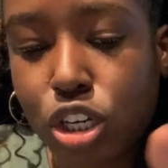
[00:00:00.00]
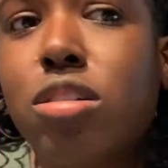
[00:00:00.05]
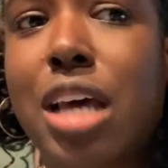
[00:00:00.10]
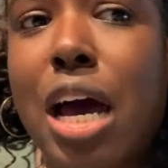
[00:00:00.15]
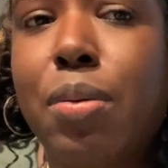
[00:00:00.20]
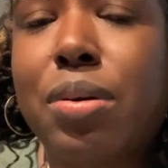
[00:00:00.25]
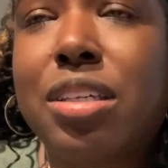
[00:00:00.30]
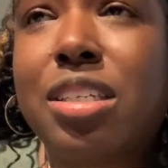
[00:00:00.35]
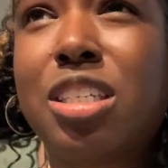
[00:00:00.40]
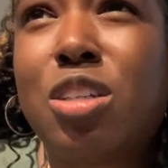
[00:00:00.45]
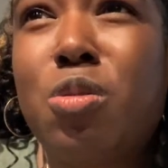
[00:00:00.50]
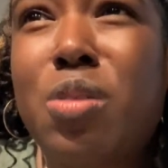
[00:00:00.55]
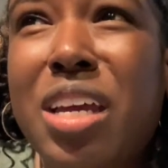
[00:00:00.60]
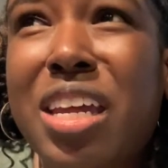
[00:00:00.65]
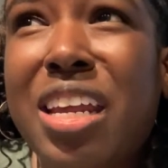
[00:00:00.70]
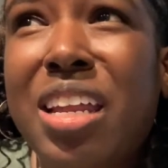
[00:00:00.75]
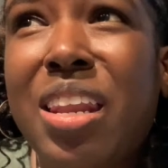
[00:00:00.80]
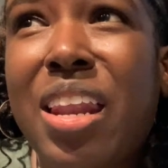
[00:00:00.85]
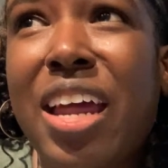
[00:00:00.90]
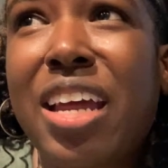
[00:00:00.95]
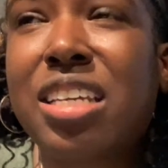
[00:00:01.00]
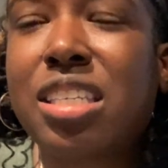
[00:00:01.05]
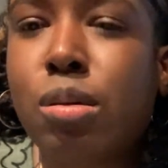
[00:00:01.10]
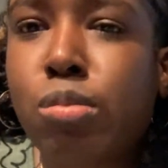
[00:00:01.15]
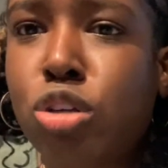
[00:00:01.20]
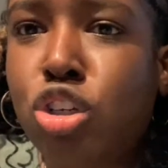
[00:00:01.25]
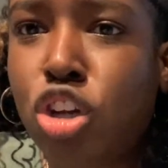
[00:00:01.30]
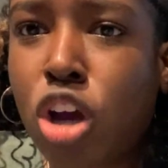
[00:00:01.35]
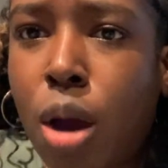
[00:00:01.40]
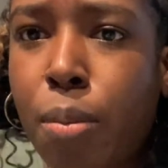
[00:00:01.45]
I was still getting like some
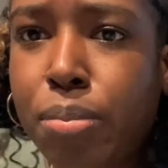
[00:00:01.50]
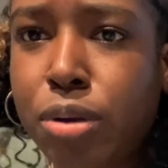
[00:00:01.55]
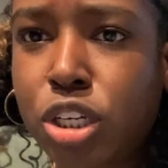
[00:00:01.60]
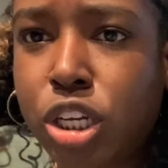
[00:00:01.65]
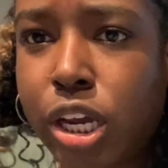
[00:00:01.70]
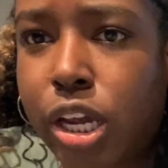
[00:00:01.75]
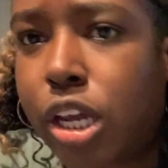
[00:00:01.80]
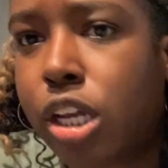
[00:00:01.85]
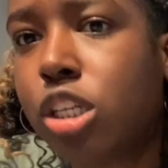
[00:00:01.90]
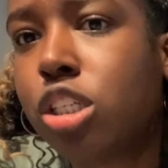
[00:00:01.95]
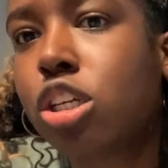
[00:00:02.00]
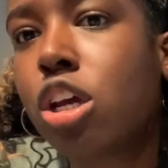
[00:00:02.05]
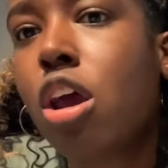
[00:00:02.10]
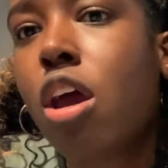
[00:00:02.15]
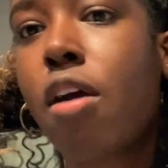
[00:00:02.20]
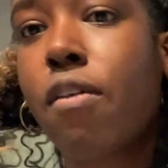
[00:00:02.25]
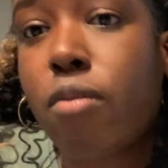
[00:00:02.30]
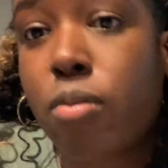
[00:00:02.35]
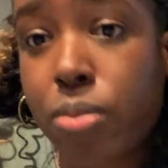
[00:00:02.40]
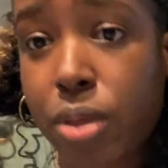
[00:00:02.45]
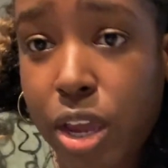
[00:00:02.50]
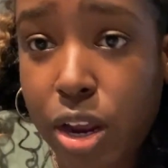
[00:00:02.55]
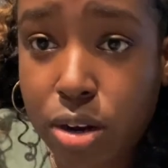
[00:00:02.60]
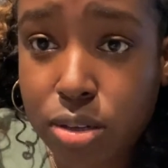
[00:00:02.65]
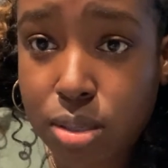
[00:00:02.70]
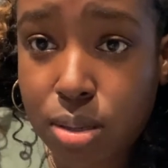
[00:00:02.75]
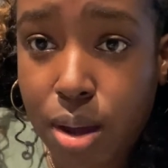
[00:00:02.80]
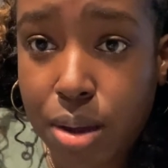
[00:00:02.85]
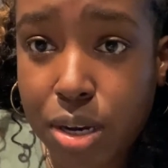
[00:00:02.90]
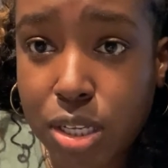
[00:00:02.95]
chump change from the hair
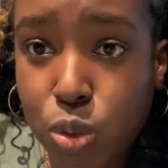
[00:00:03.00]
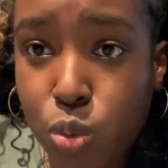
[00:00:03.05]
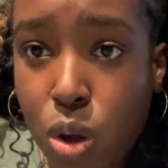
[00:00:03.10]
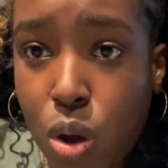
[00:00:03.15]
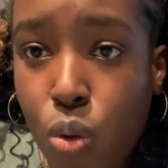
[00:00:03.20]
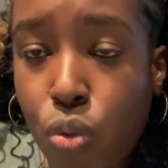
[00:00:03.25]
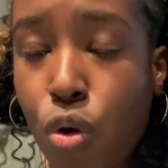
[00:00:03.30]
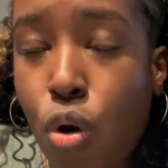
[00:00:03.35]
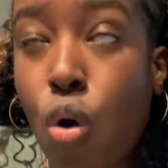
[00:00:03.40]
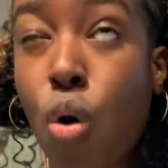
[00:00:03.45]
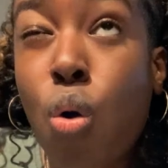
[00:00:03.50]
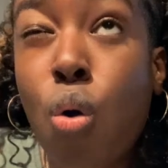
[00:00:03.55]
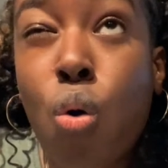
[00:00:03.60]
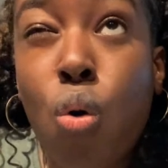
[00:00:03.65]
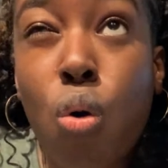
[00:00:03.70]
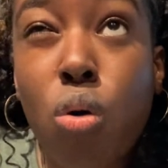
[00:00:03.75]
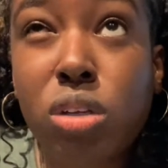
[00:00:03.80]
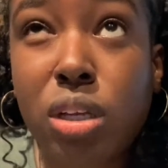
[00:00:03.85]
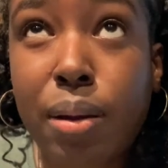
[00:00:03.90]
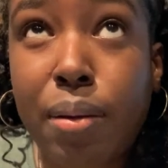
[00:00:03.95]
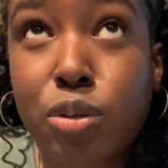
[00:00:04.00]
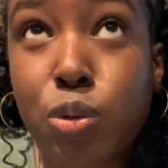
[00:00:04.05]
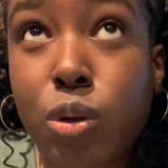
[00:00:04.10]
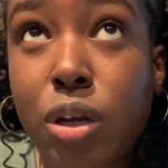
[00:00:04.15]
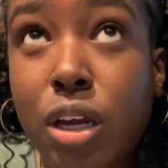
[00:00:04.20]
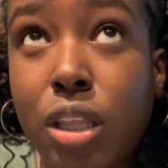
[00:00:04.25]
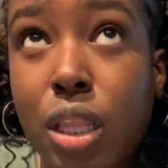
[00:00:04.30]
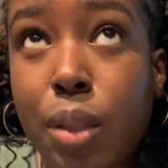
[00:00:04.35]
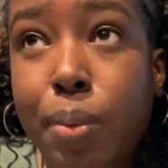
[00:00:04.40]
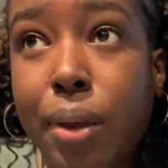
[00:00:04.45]
salon as well the whole time I was working
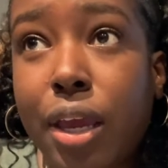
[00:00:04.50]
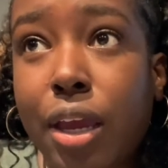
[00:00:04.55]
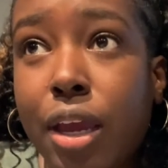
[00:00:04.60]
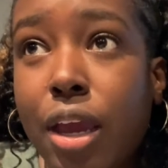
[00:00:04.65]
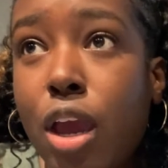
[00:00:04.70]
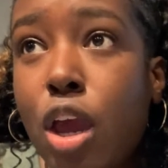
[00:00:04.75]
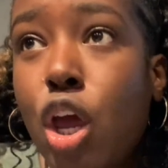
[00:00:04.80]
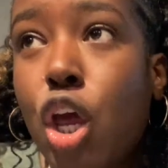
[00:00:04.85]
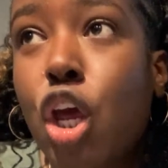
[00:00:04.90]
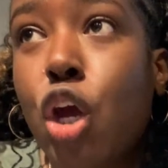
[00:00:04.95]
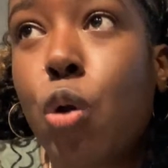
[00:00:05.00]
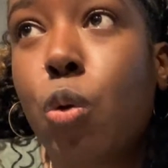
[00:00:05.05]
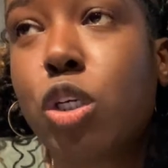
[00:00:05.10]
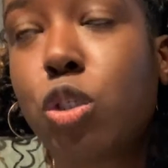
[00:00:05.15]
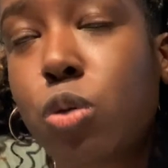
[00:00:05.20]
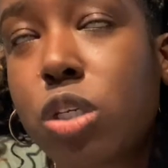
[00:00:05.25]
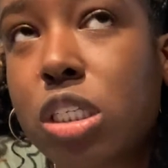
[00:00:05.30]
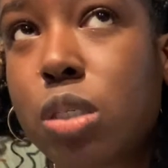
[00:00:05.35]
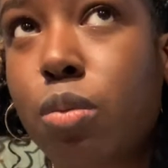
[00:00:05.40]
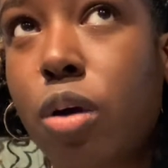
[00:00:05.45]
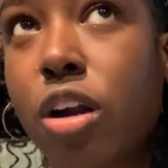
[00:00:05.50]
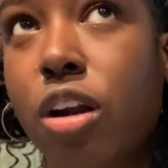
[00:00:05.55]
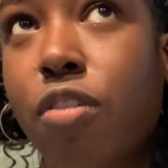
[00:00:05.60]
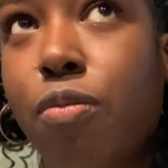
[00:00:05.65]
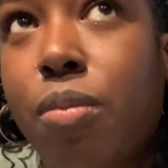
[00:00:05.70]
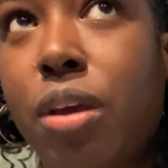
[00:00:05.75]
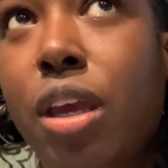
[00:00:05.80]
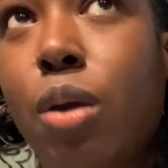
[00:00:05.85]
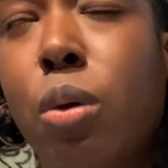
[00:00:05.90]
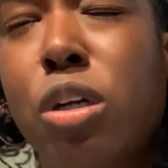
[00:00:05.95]
at the bank, which was smart of
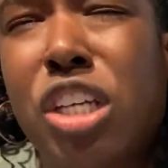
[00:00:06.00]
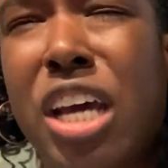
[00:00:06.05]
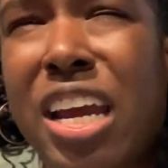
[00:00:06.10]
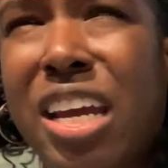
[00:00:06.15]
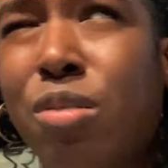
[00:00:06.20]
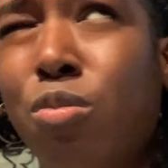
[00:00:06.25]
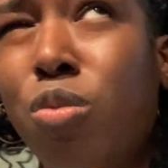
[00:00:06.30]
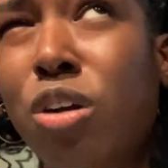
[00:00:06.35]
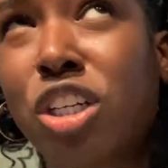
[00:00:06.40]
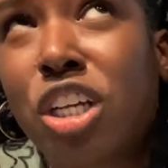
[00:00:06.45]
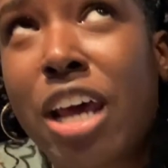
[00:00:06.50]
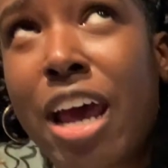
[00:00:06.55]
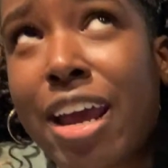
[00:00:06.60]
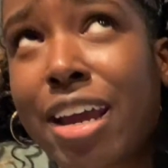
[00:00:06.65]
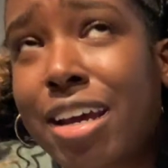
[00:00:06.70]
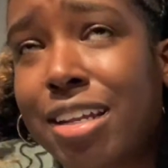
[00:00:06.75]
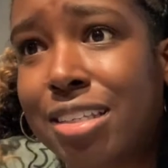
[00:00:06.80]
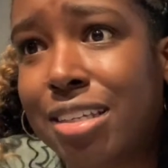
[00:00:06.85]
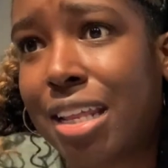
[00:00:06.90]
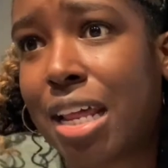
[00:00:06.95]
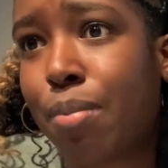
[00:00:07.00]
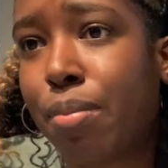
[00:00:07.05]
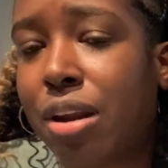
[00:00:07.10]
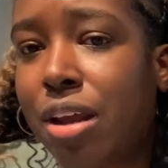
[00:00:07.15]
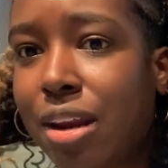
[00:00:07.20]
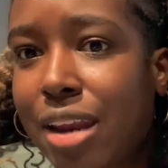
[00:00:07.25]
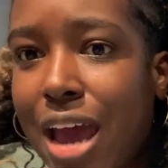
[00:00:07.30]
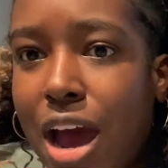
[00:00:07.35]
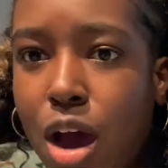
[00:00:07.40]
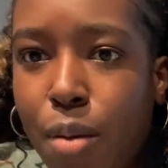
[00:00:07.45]
me, which I wish I could see that money
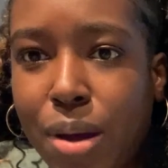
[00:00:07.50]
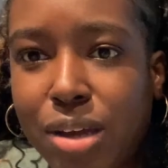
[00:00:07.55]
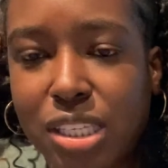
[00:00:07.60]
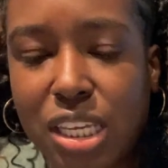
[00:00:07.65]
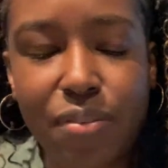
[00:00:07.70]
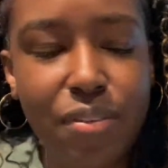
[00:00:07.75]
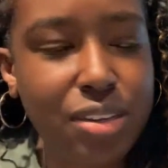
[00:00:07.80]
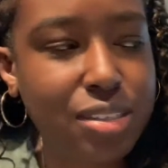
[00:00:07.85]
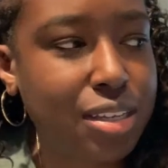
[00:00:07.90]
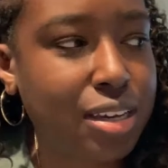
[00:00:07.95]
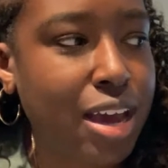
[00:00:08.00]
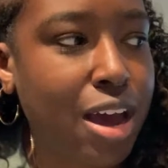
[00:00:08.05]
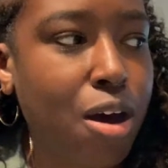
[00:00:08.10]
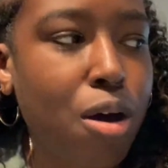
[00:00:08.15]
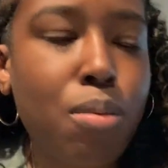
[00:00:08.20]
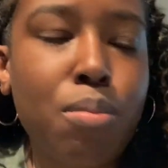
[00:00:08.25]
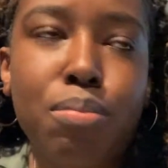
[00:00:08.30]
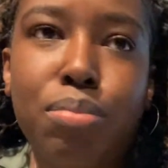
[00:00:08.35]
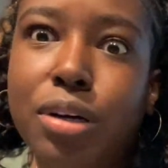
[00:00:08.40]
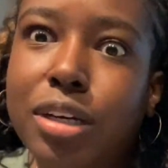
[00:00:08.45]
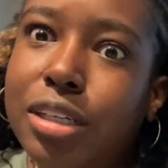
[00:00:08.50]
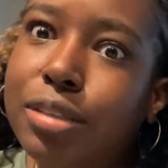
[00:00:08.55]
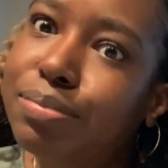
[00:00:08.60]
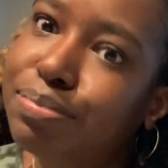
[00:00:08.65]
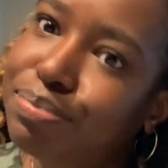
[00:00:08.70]
now in my savings account. But